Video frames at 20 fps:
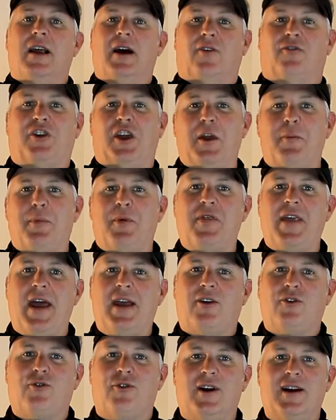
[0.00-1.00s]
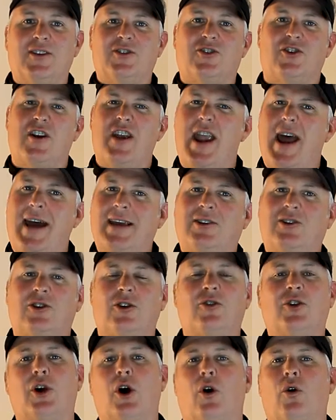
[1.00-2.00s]
of keeping that crust nice
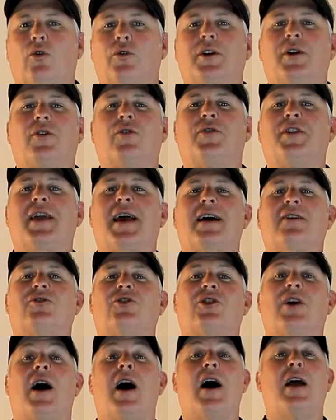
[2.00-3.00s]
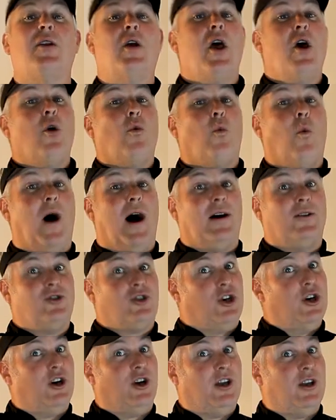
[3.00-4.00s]
and golden on the outside
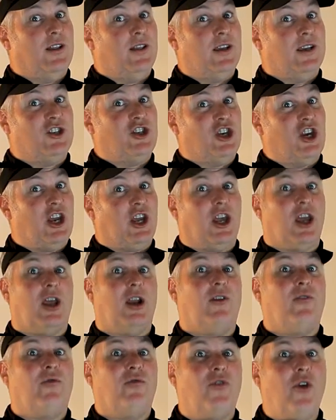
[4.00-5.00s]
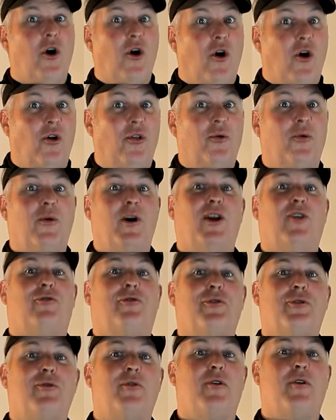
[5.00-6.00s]
whilst cooking the chicken all the way
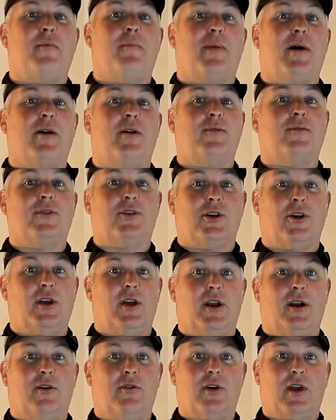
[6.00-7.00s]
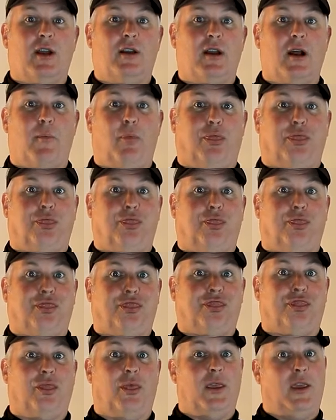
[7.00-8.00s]
through to the bone so you don't get that,
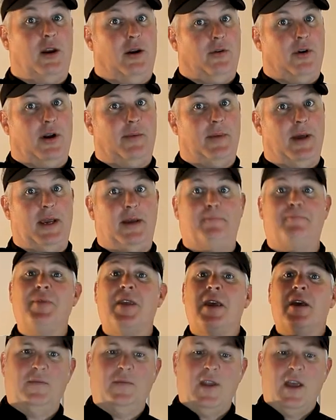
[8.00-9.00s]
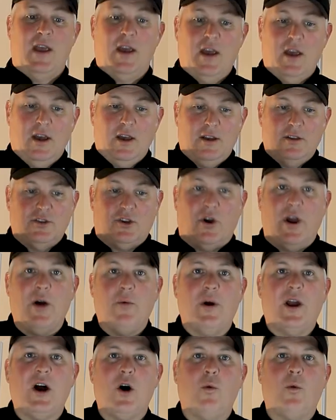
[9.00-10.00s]
you know what I mean? So
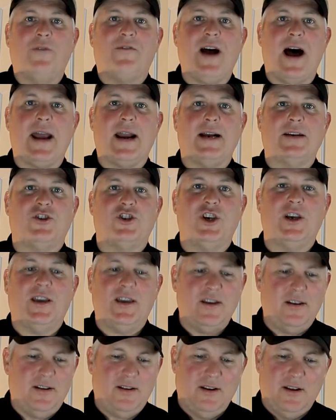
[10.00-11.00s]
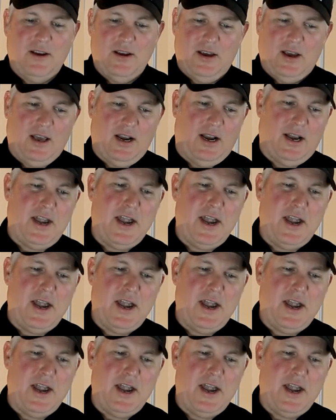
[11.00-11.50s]
here we go, we've got our chicken in a